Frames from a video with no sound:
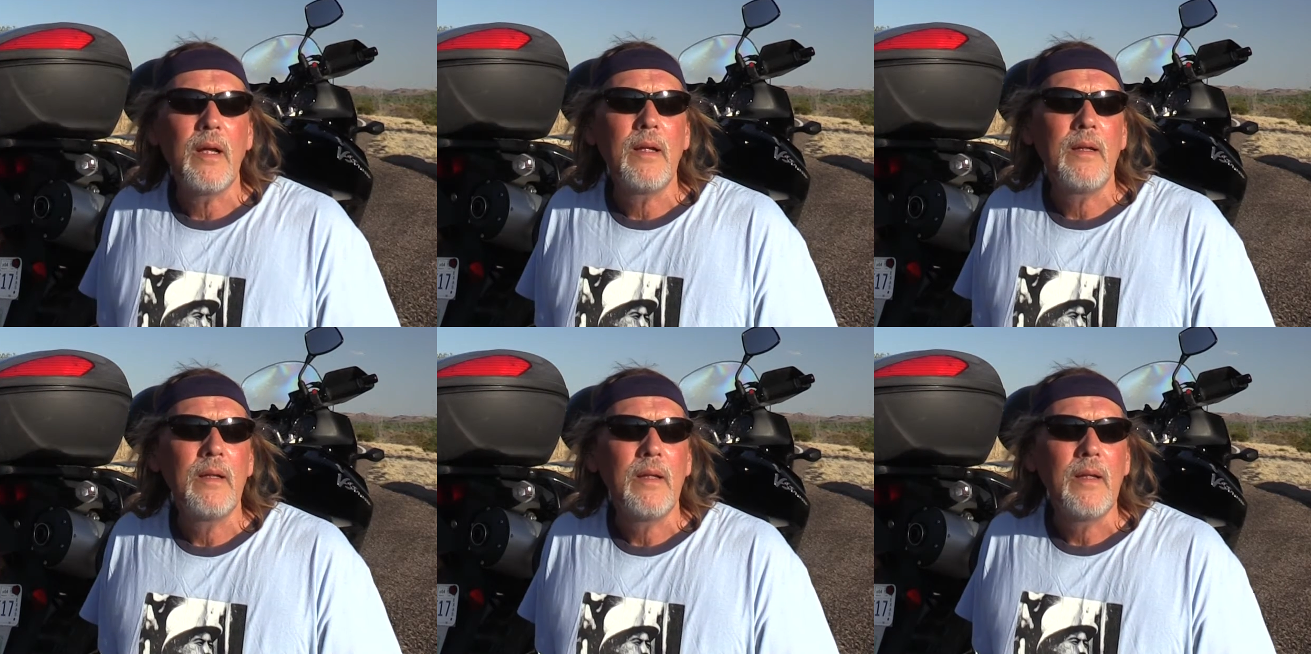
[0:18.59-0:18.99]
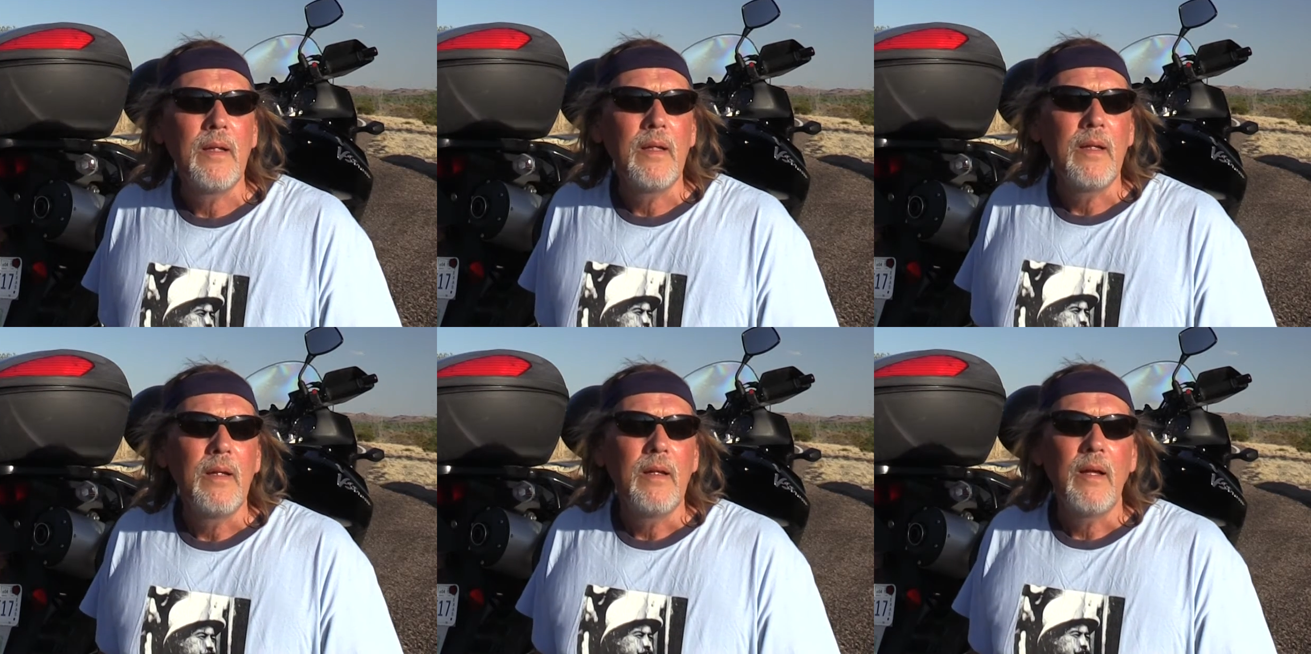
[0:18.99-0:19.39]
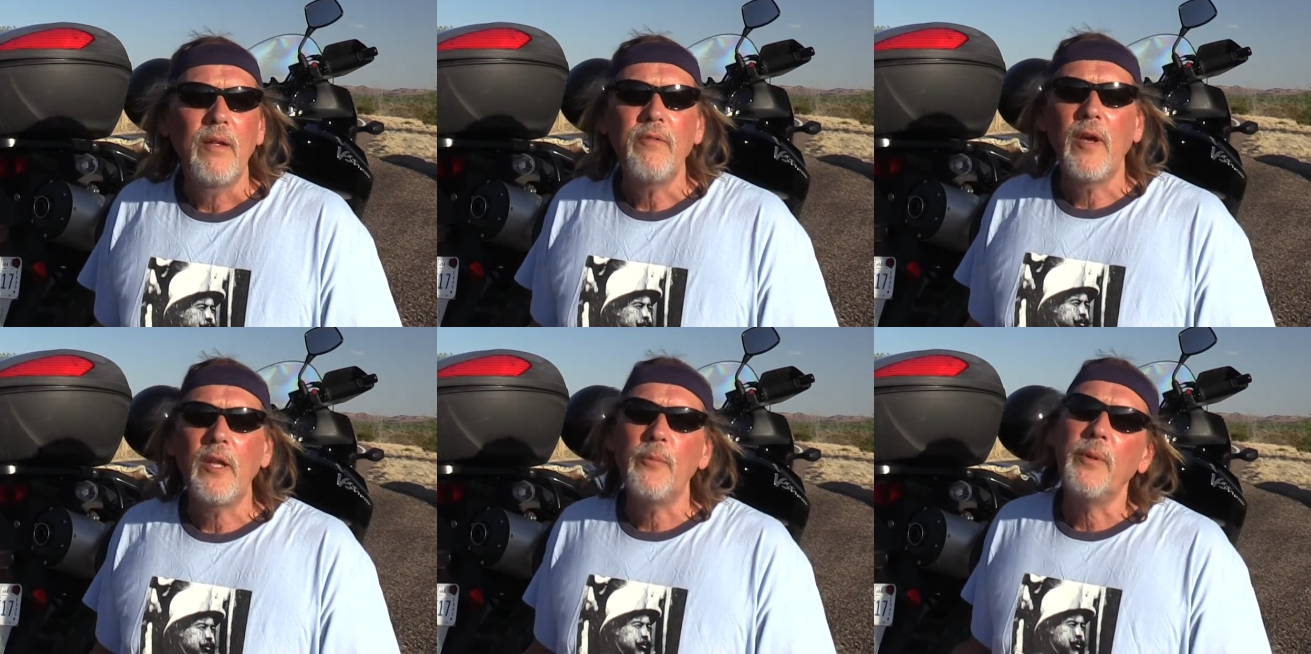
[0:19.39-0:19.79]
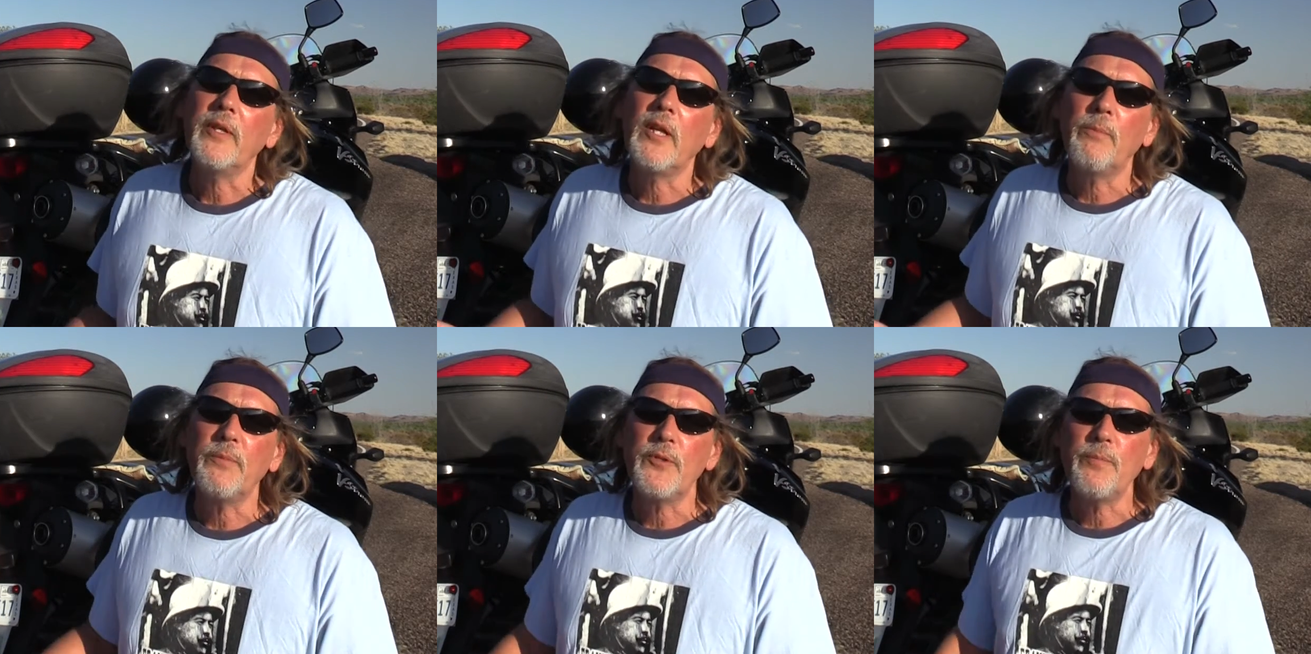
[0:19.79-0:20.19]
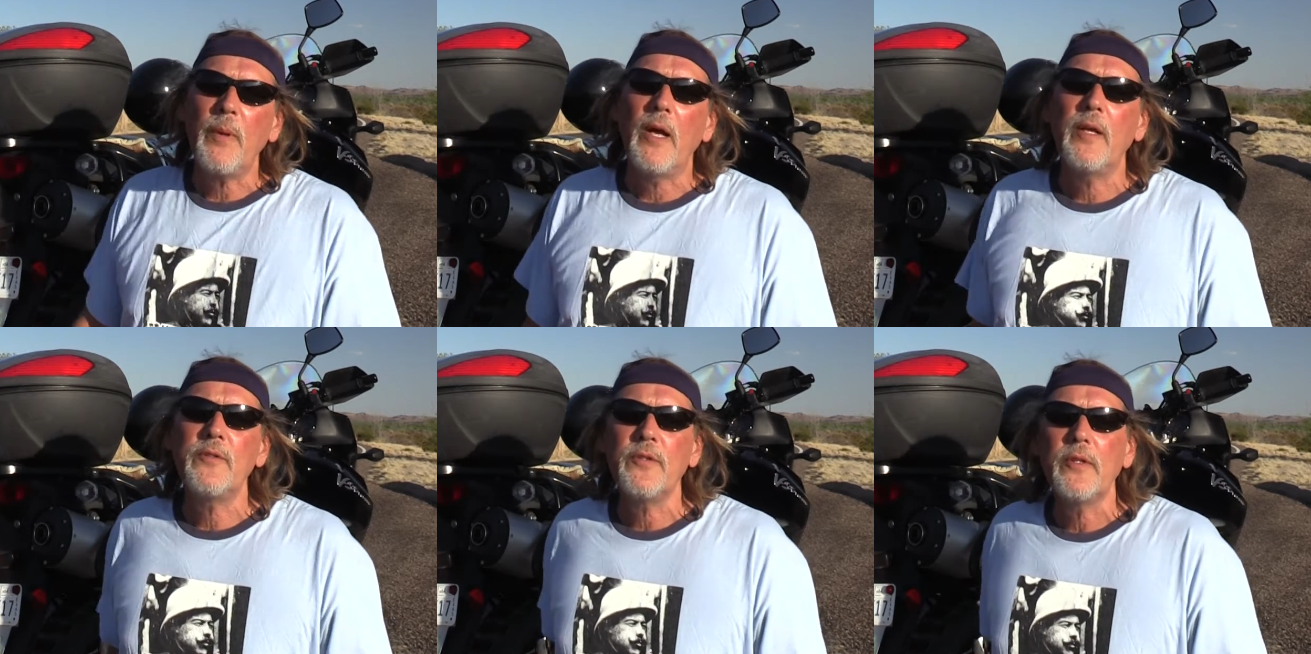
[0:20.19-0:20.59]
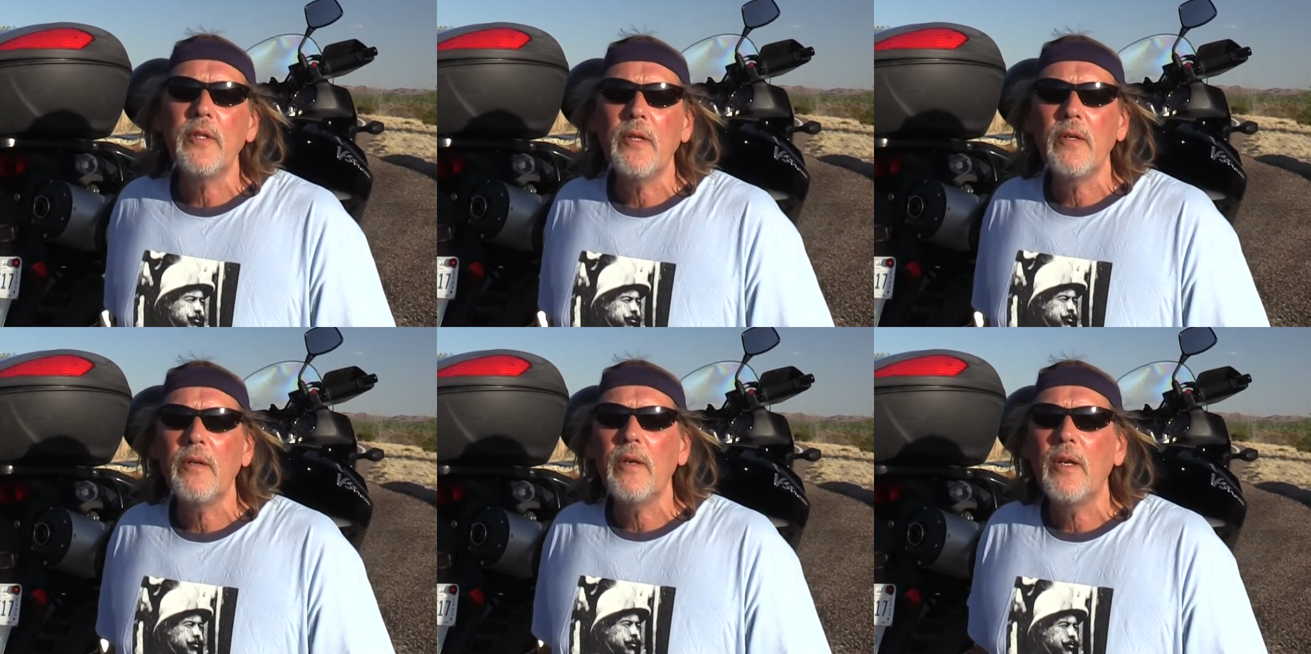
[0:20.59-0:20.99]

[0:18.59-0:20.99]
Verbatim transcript: I finally picked up a sponsor, you know,